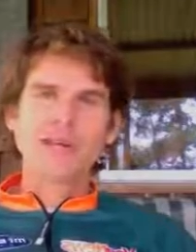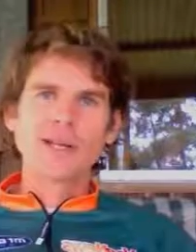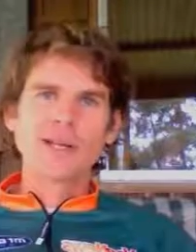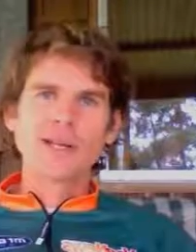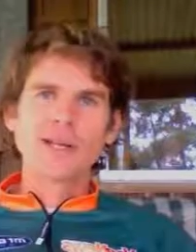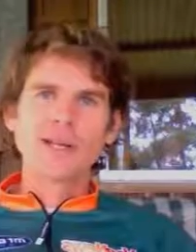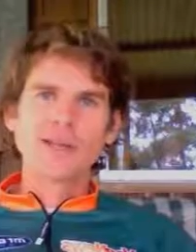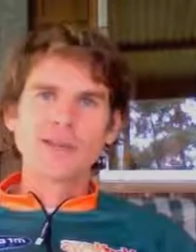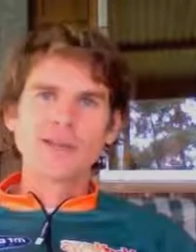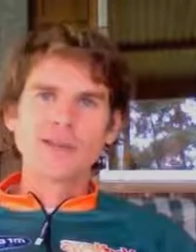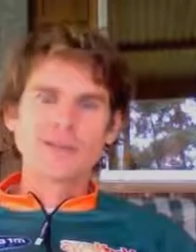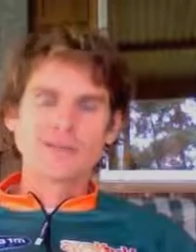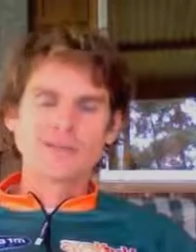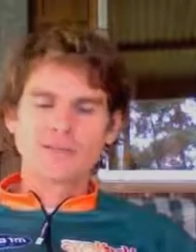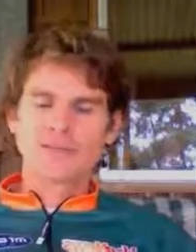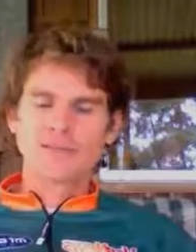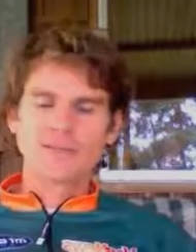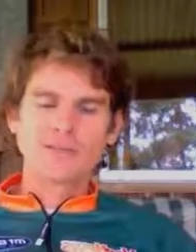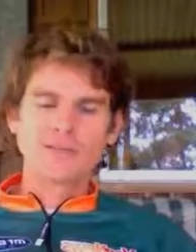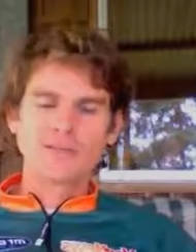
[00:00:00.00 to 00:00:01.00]
You know, I just,
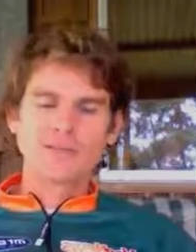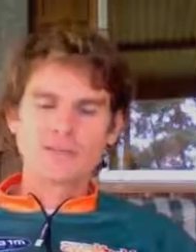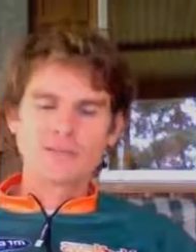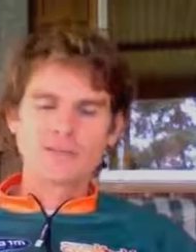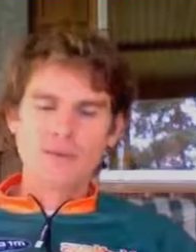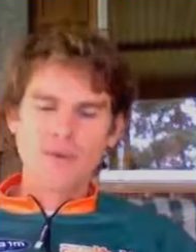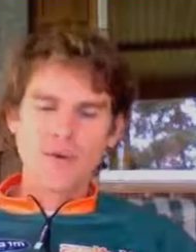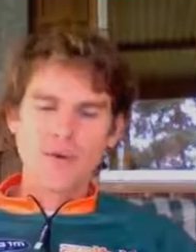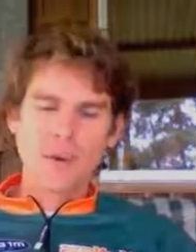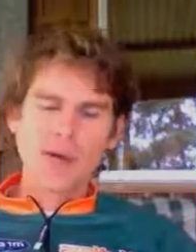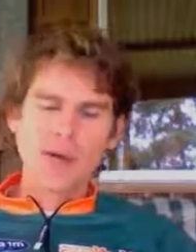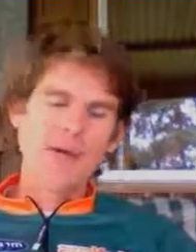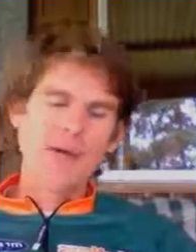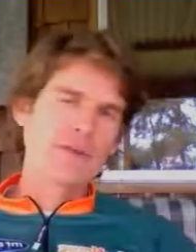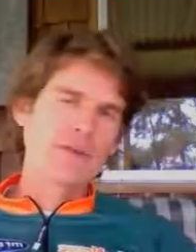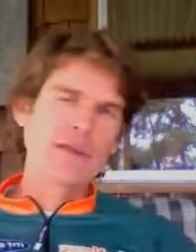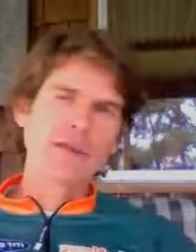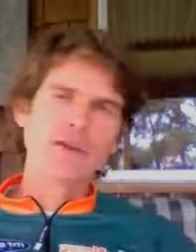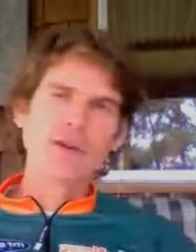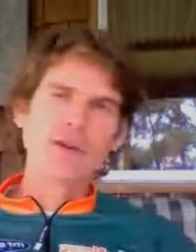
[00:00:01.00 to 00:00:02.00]
if I want to
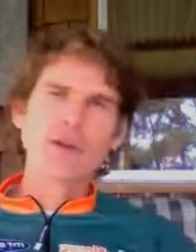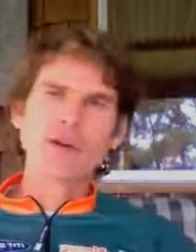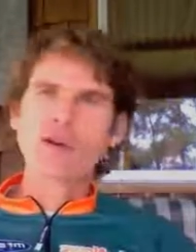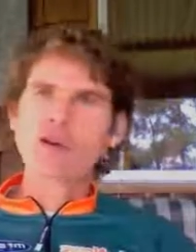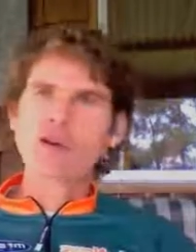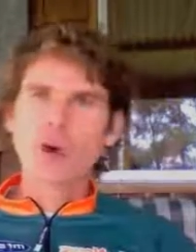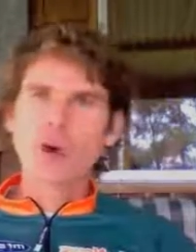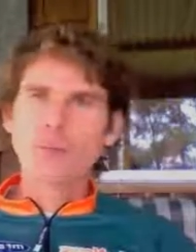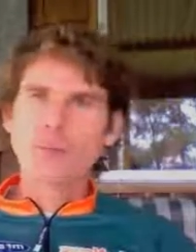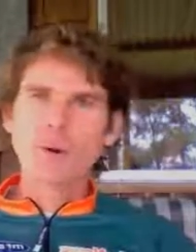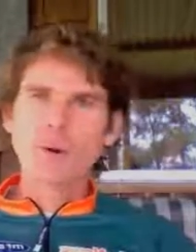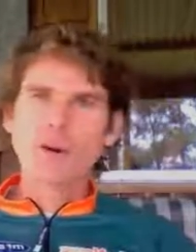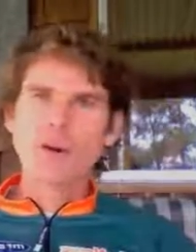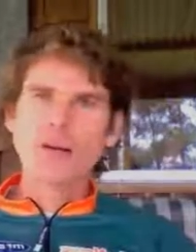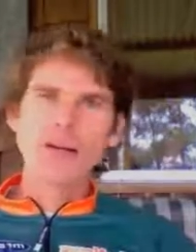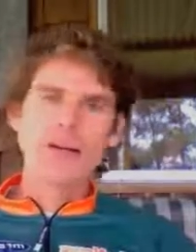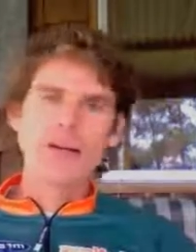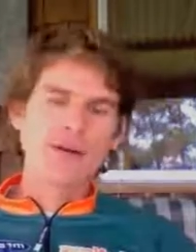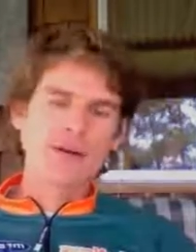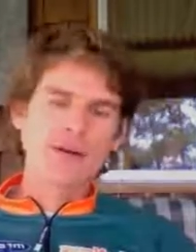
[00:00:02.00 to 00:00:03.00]
have kids, I can adopt one
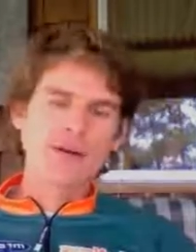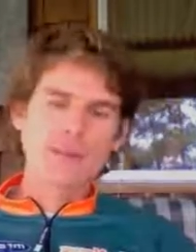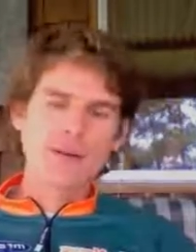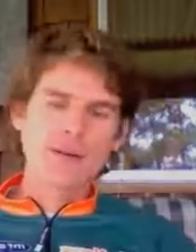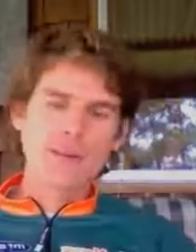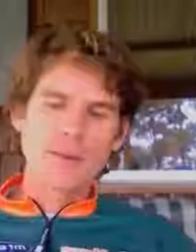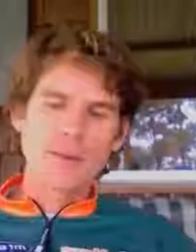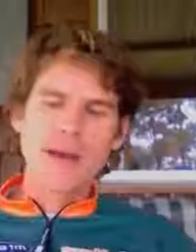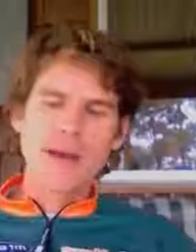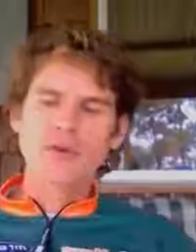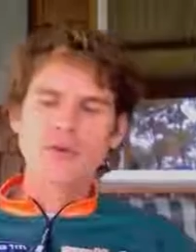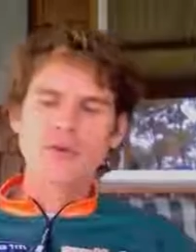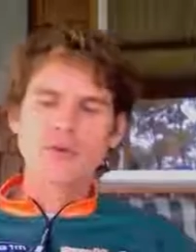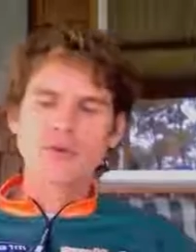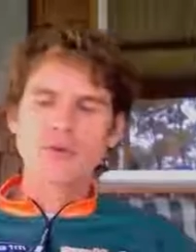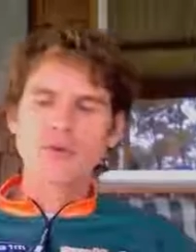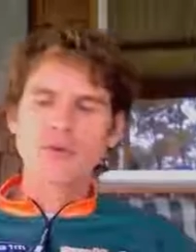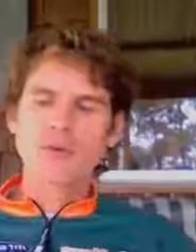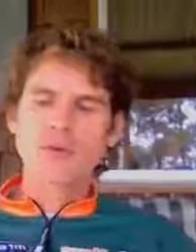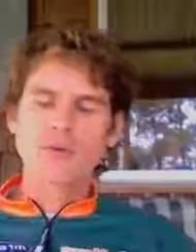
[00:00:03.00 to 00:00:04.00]
day. I can be a mentor
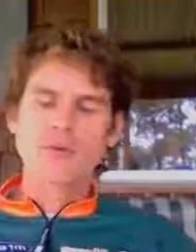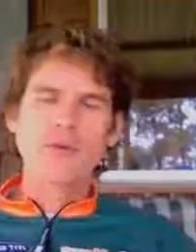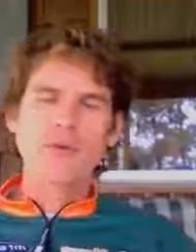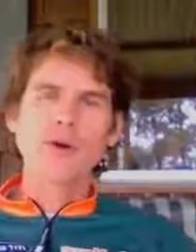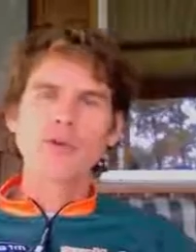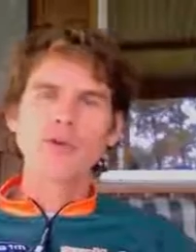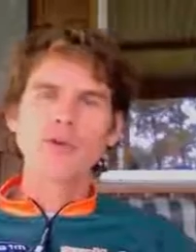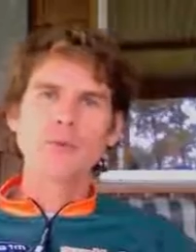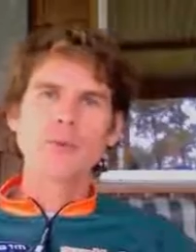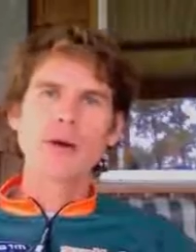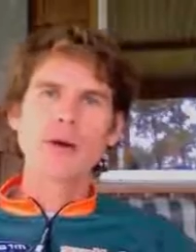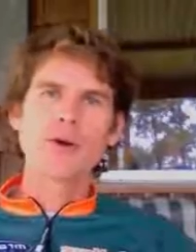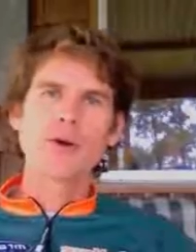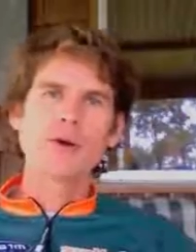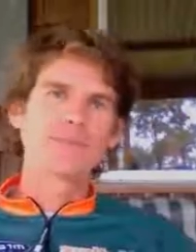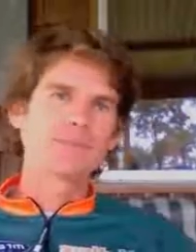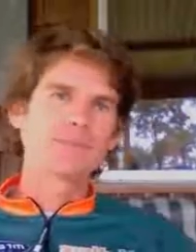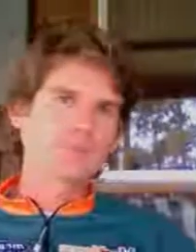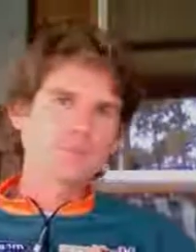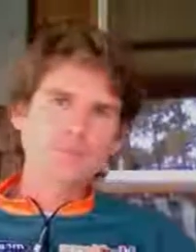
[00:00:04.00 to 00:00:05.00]
or a foster
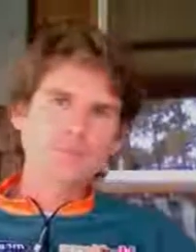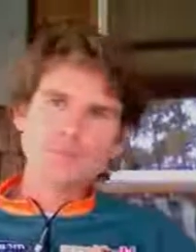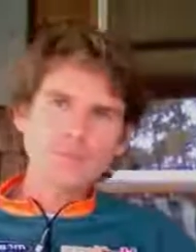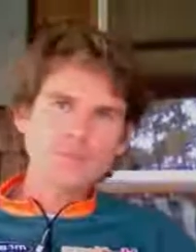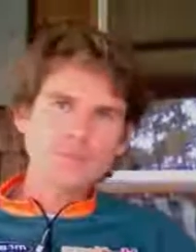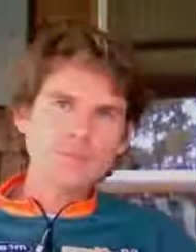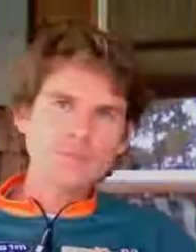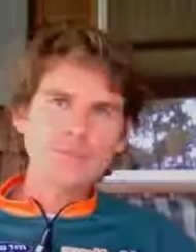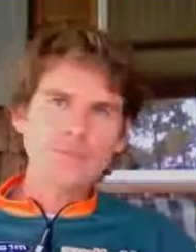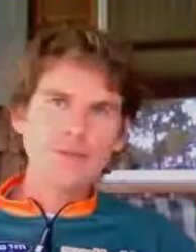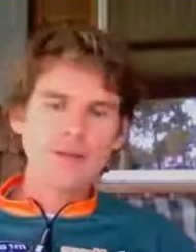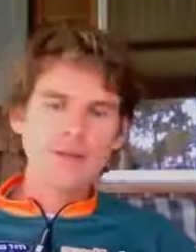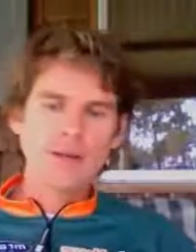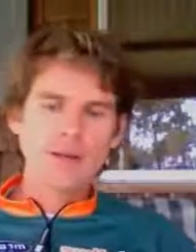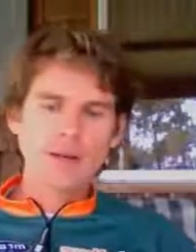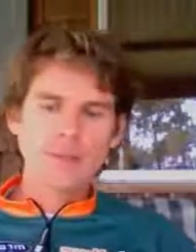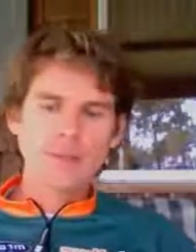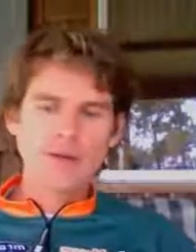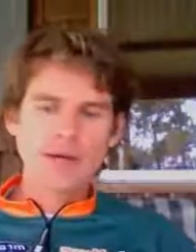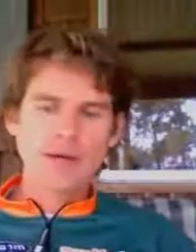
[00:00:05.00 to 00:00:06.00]
parent.
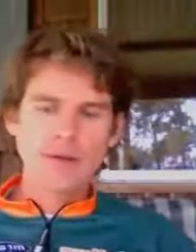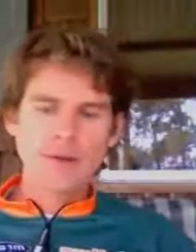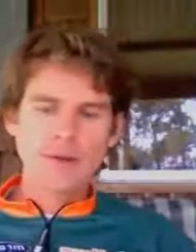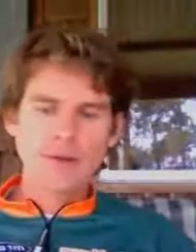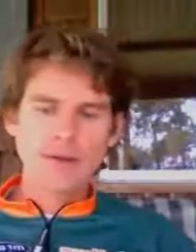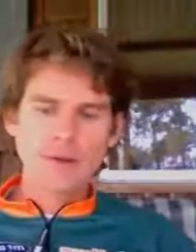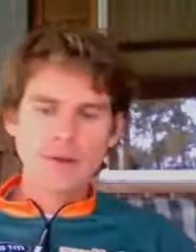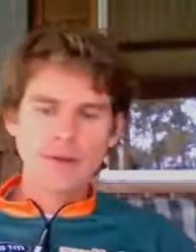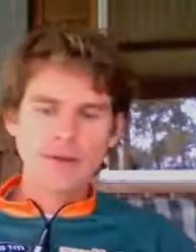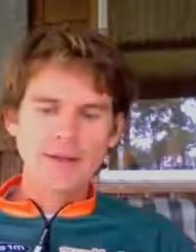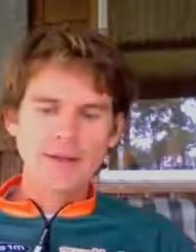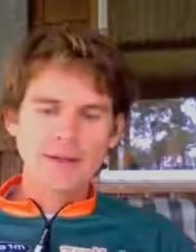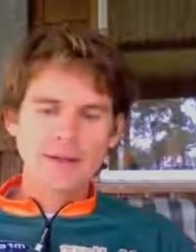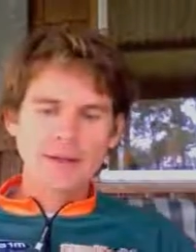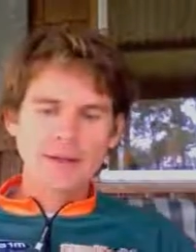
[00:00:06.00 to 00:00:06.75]
I'm done with that one.